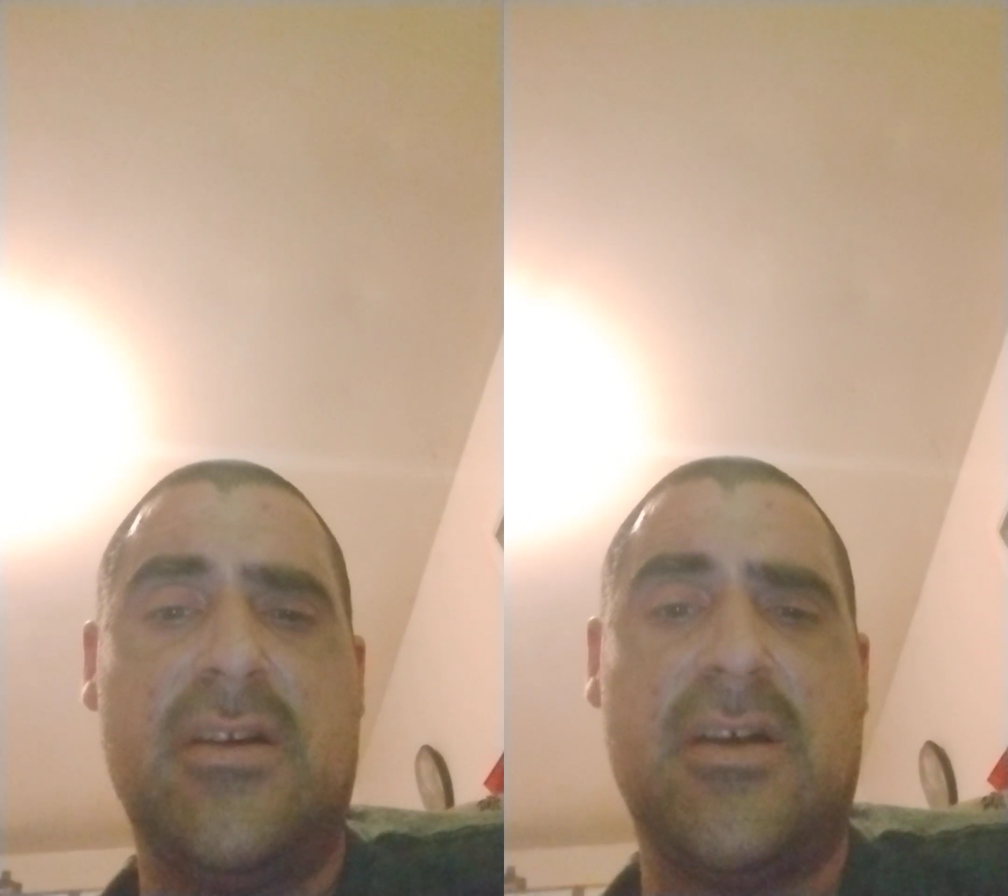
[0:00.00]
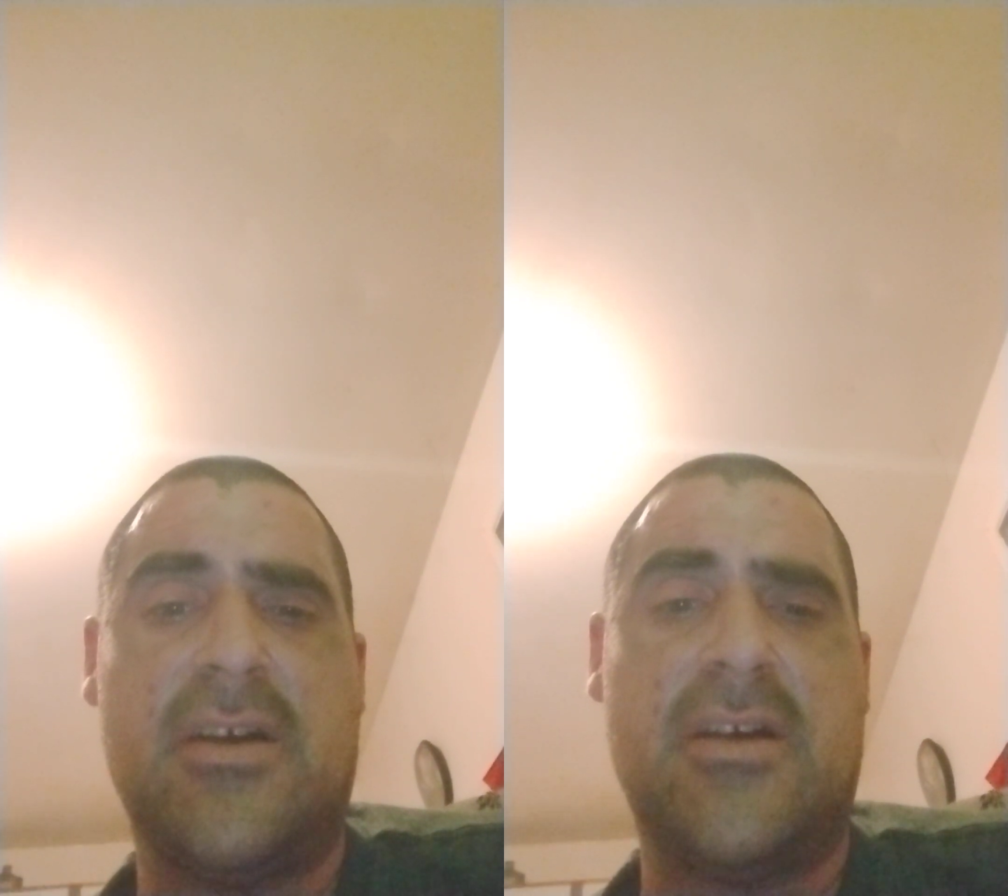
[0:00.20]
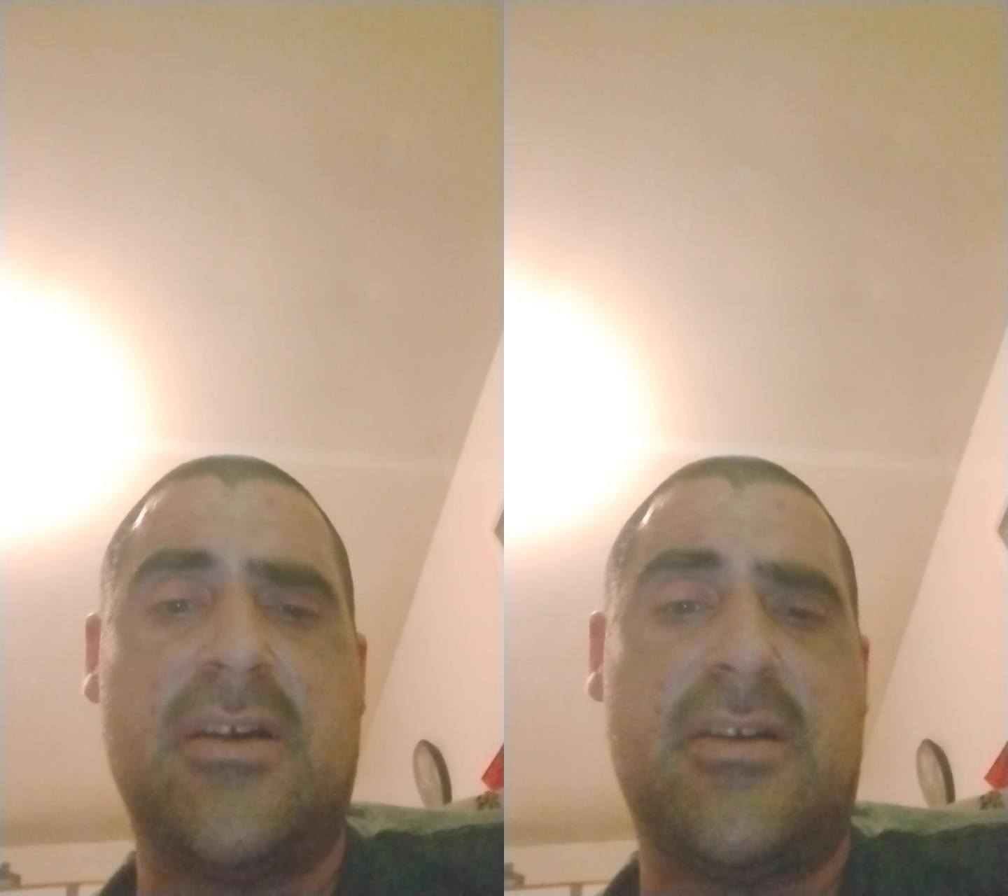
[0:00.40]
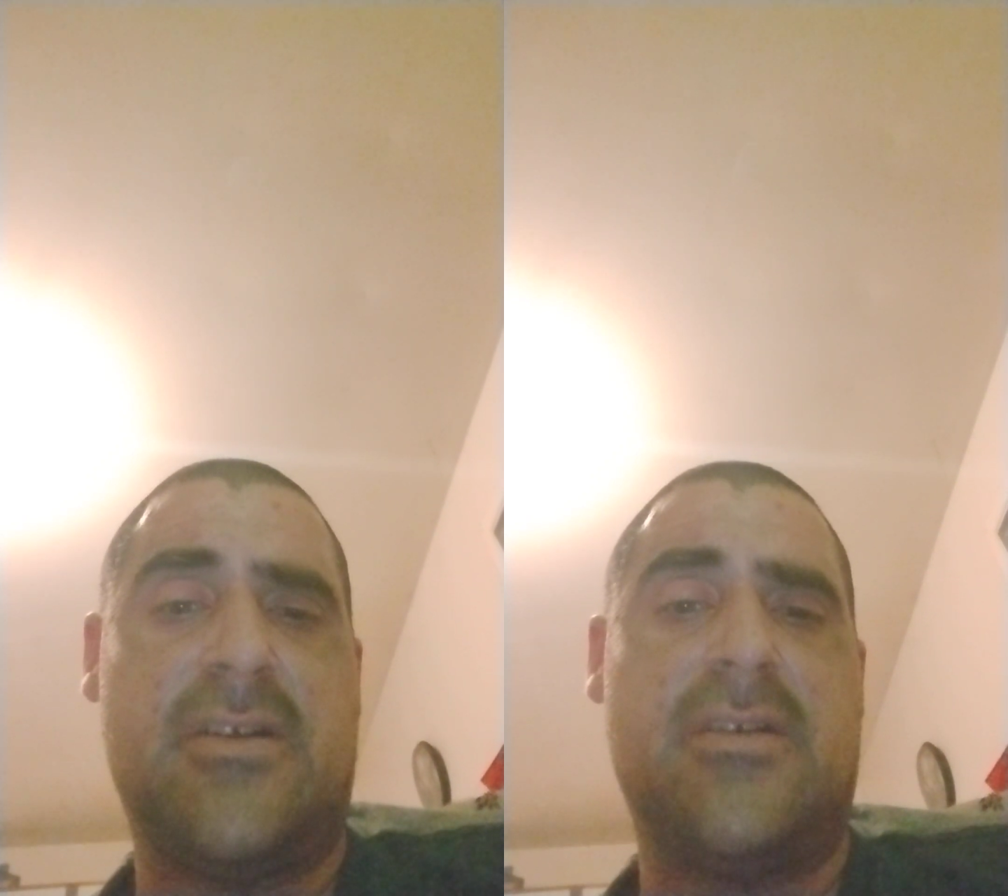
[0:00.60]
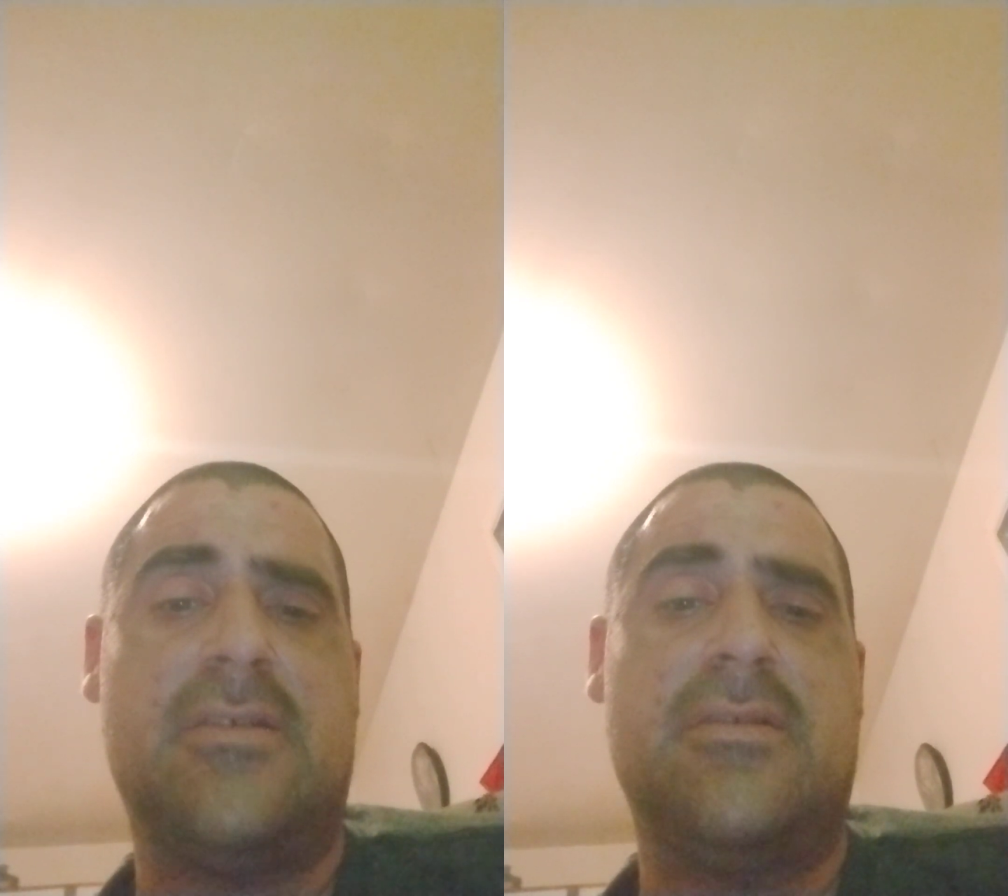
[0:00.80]

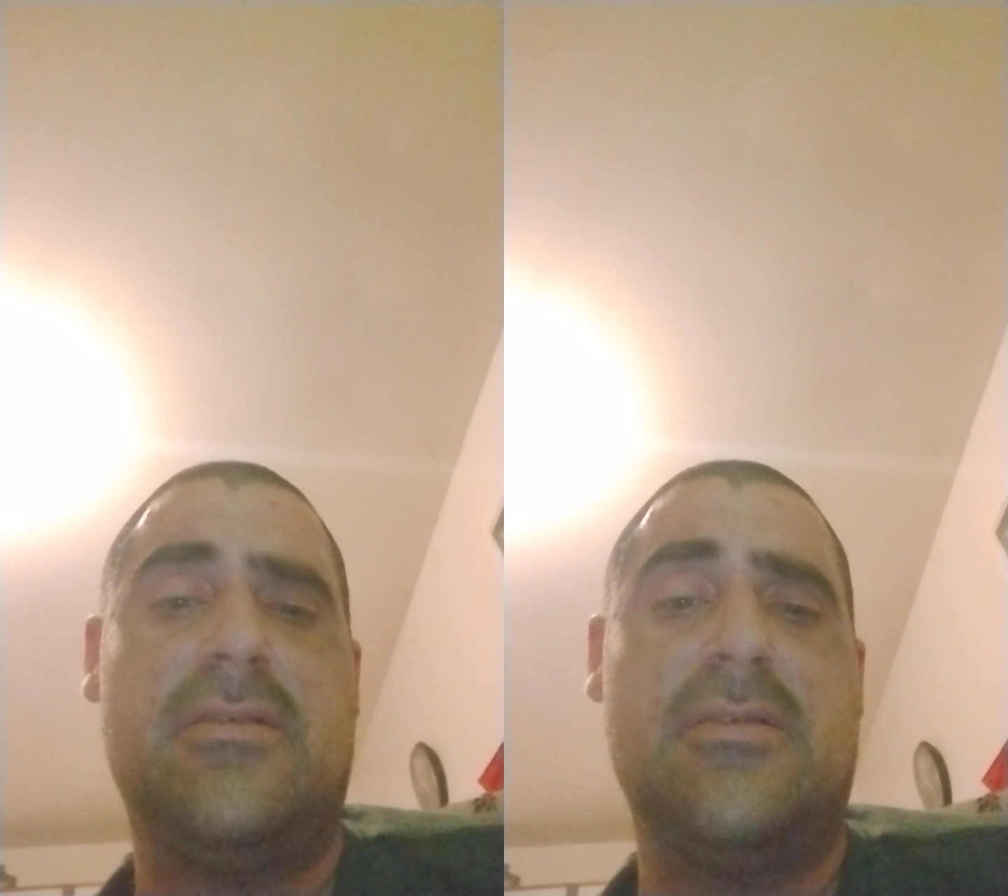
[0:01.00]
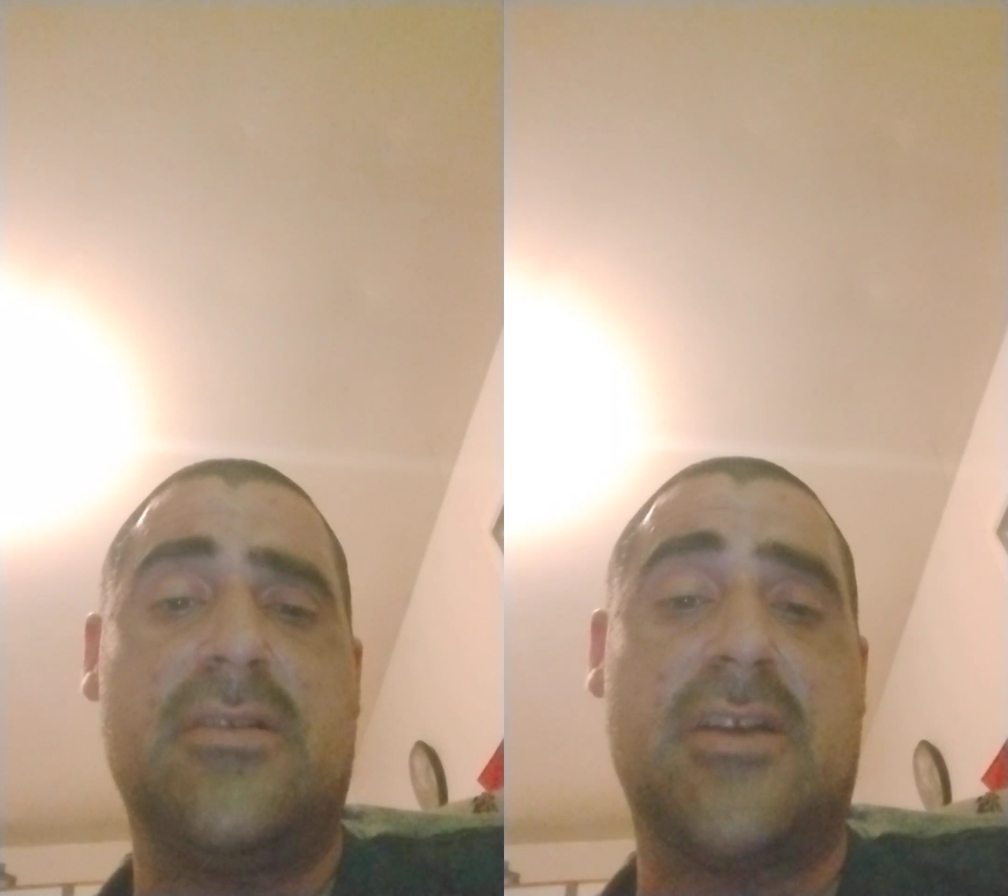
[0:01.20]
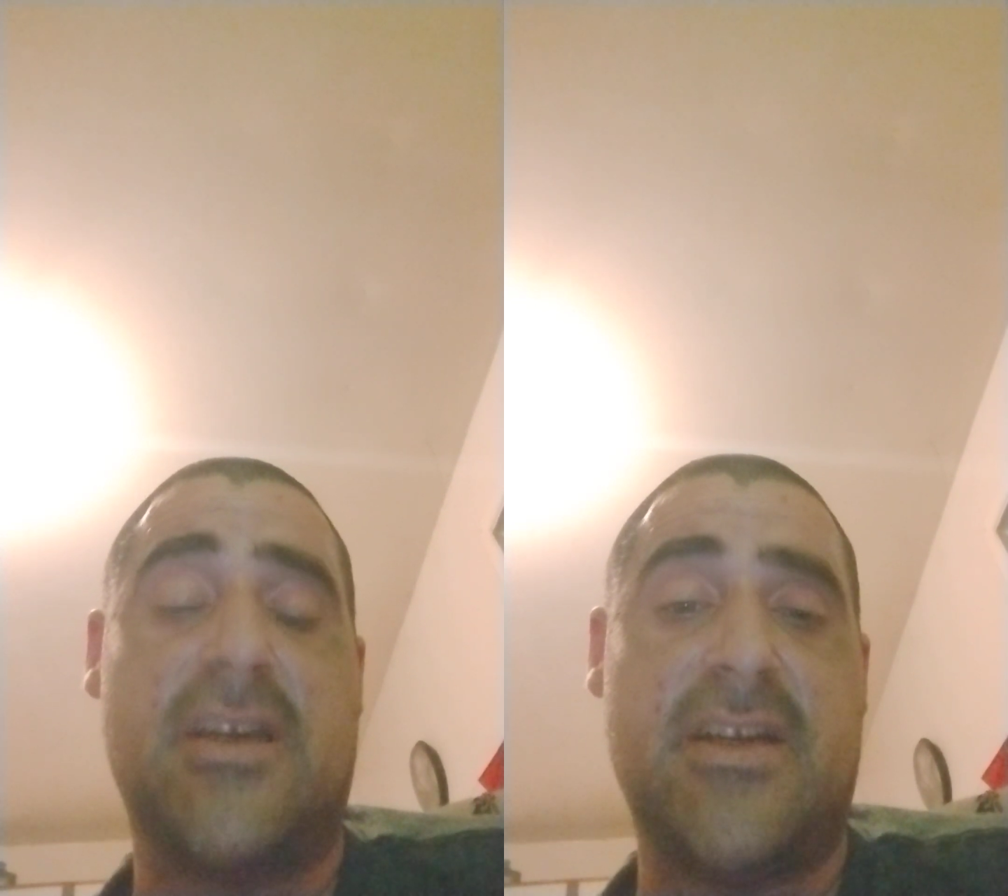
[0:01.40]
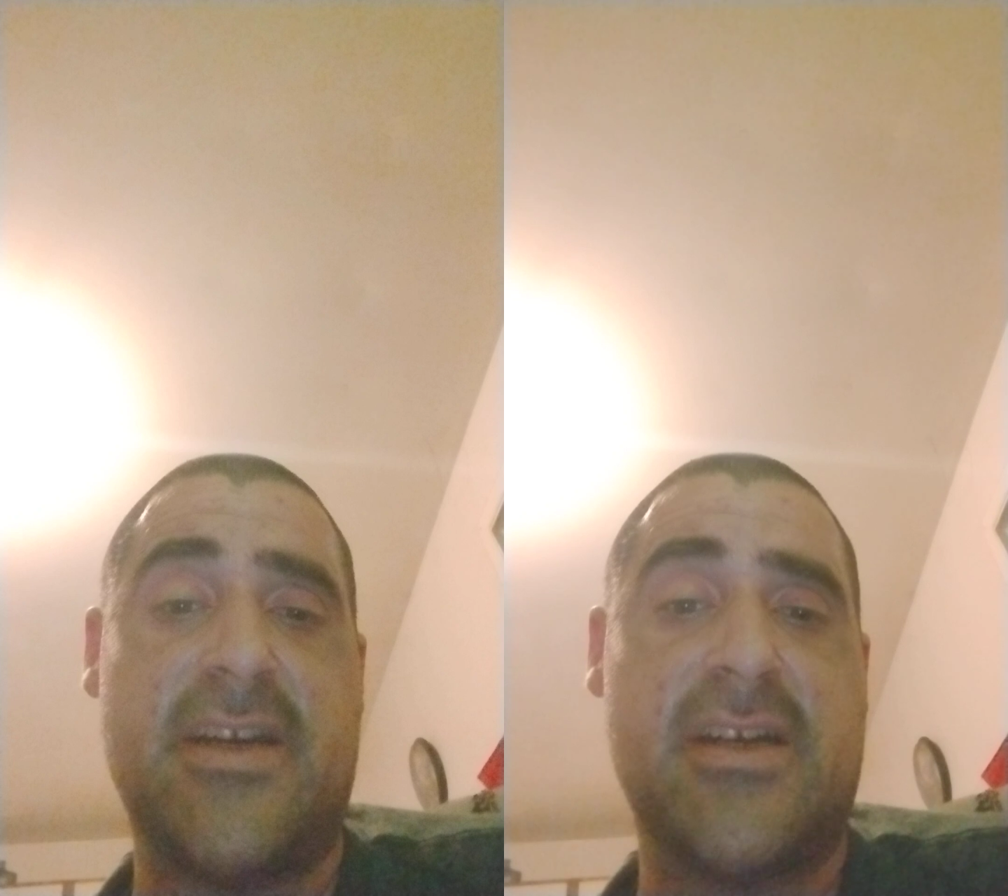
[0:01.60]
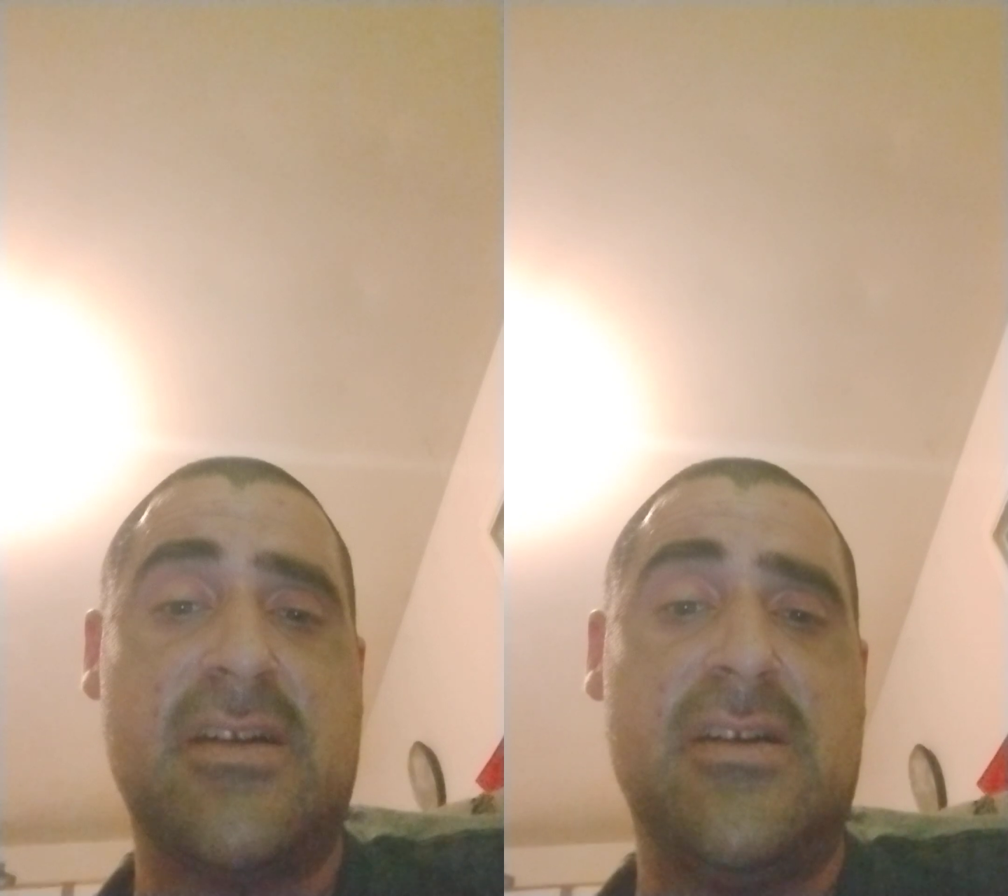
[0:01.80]
The
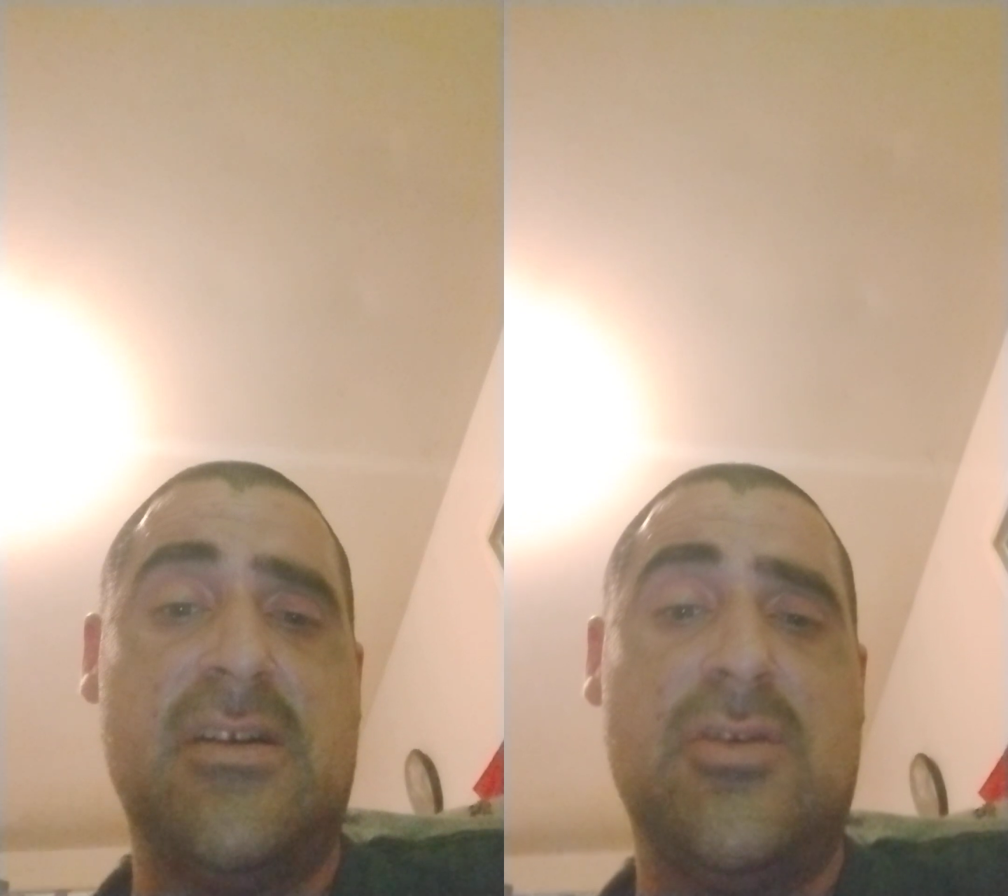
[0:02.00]
Kinect